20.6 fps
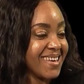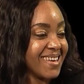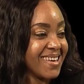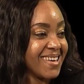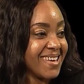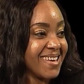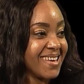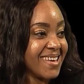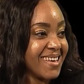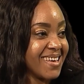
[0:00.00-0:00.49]

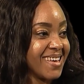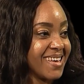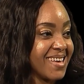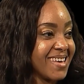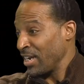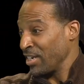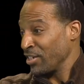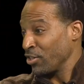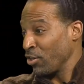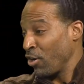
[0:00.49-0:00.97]
Okay. Because
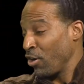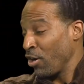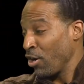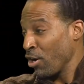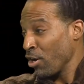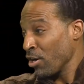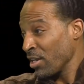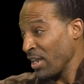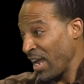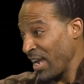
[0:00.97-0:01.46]
I saw
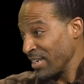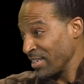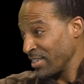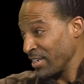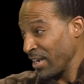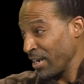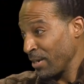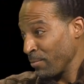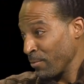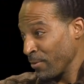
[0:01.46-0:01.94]
her
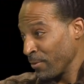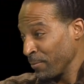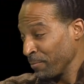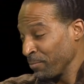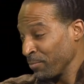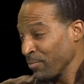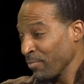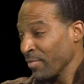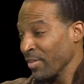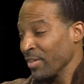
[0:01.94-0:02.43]
lightsaber,
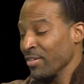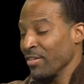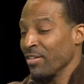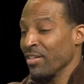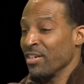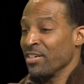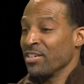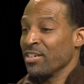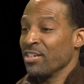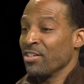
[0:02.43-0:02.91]
so
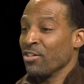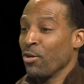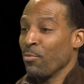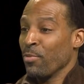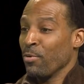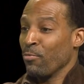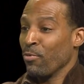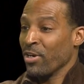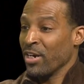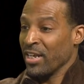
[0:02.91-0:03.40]
then she told me
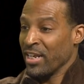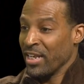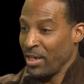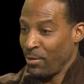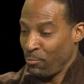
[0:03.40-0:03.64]
where to get